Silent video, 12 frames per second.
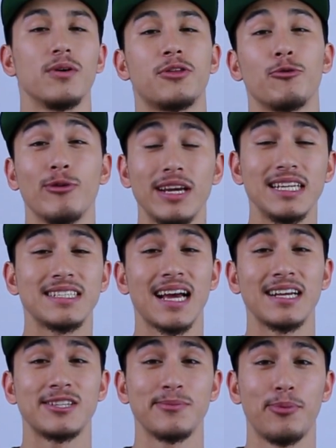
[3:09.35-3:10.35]
With the
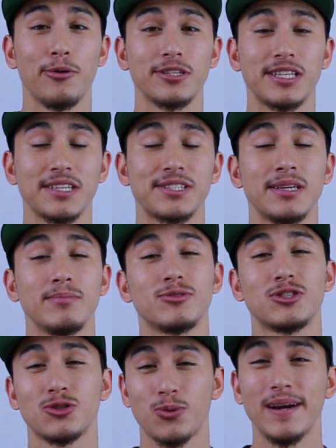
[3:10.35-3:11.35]
redesigned support
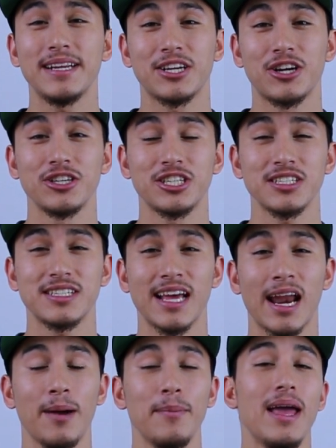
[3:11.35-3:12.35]
system, tweaked cushion
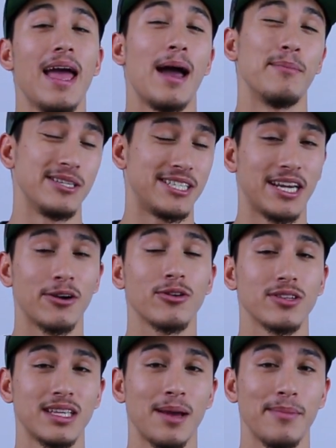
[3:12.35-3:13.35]
setup, and
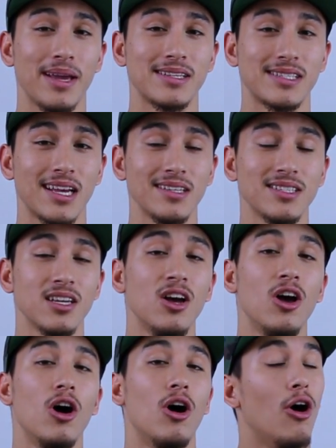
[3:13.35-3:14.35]
materials that make sense,
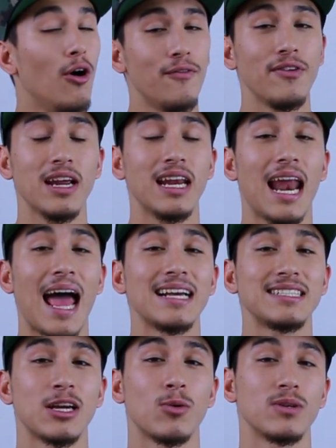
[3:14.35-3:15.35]
hopefully
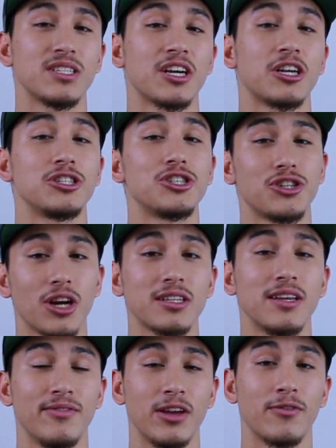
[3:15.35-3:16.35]
last year was a
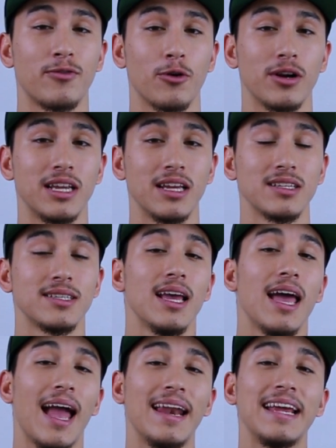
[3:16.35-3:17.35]
constructive year for
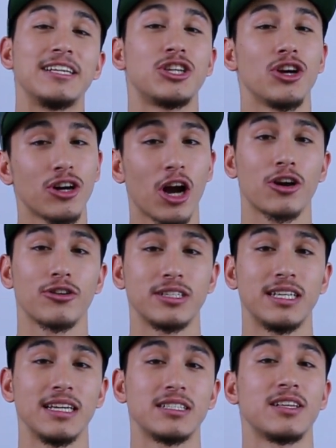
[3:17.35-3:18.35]
Adidas, and they took our
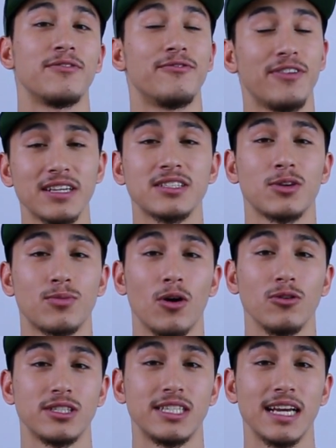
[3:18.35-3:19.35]
critiques to fix the
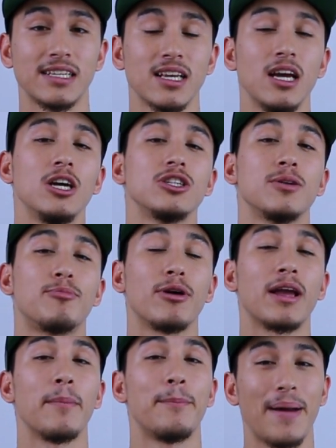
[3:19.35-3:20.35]
Rose 6 to
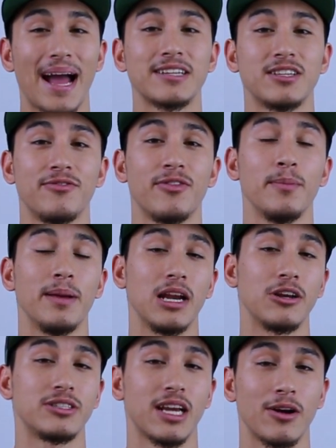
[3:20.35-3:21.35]
bring it back to
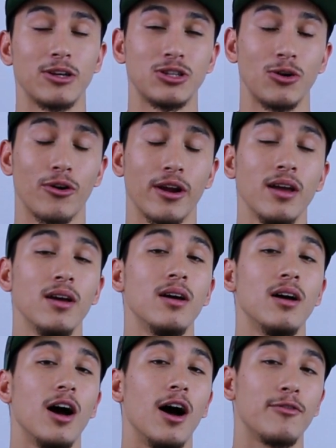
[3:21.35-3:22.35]
familiar territory
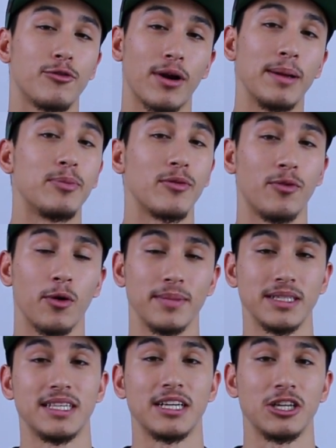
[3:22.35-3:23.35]
of great
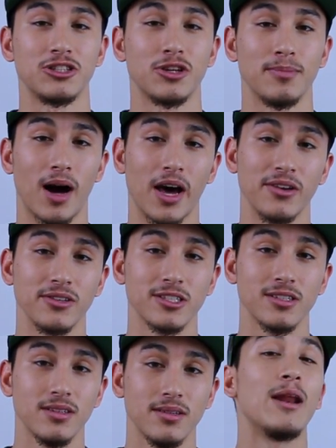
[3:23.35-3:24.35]
performing signature
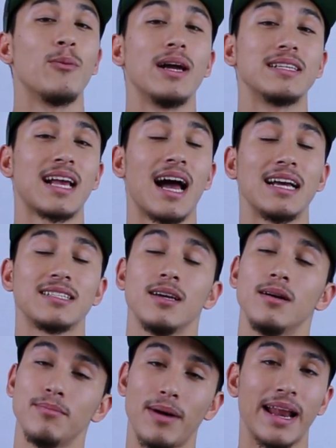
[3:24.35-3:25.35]
models. Anyways
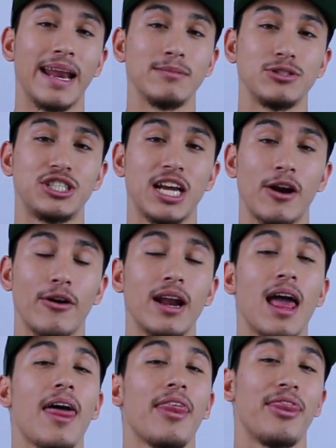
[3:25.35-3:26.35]
guys, my name's
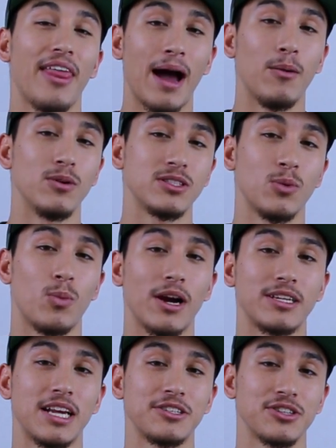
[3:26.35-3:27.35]
Jaron. That was the
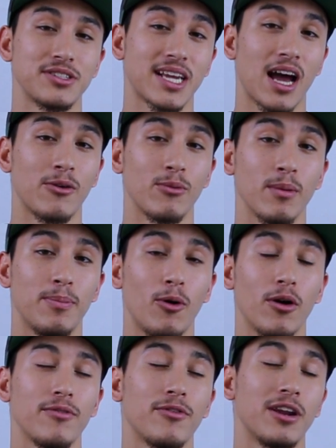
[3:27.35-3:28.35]
Wear Tested Scouting
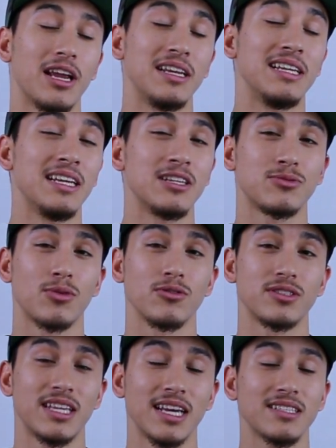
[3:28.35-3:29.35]
Report for the
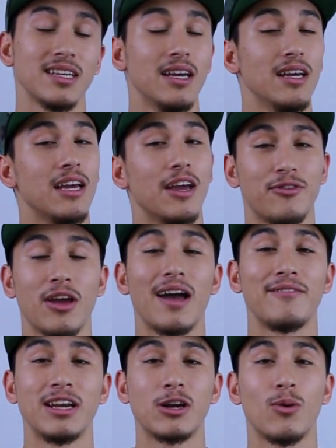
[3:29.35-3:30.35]
Adidas Rose 6. If
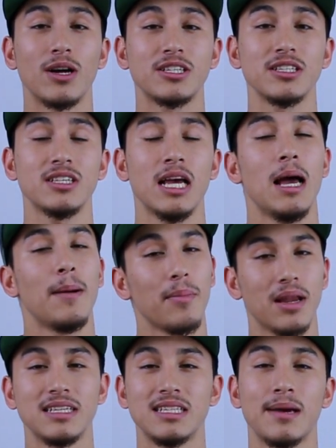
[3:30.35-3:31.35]
you have any questions,
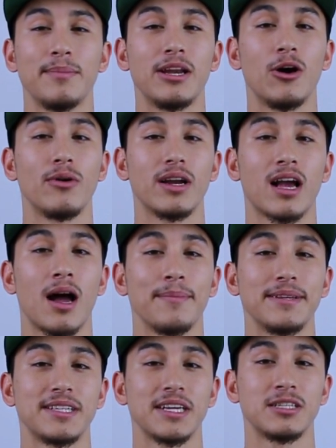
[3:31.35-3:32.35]
please let me know in the
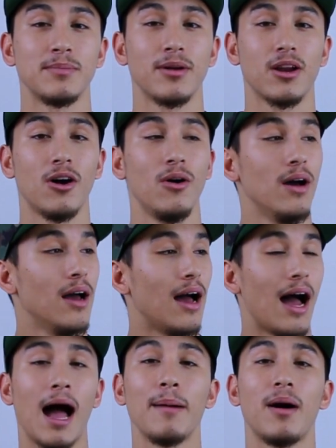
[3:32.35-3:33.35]
comment section below.
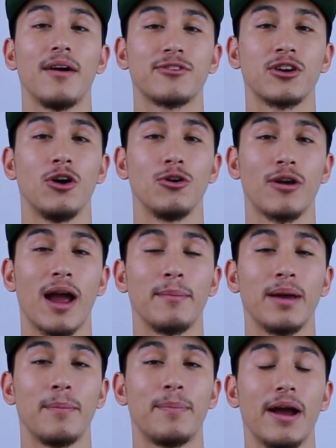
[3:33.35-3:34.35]
I'm off to go
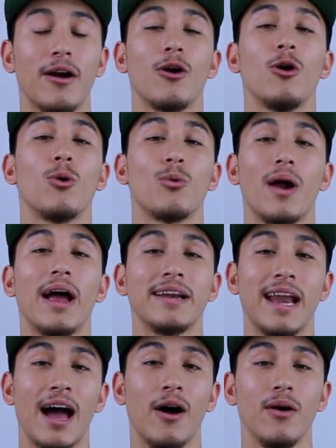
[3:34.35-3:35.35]
grab me a pair
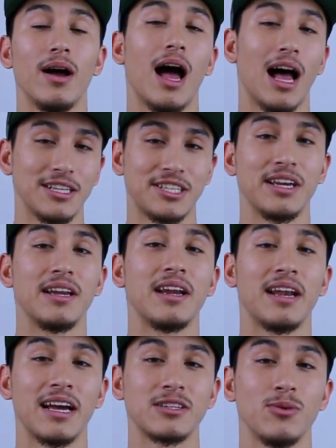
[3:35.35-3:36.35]
right now. I'll see
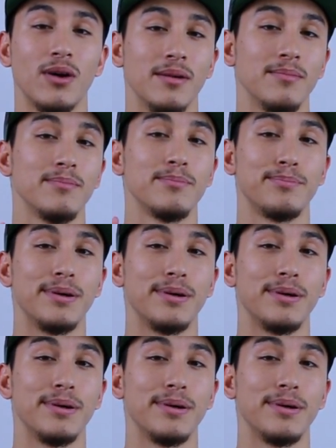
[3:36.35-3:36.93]
you in the next one.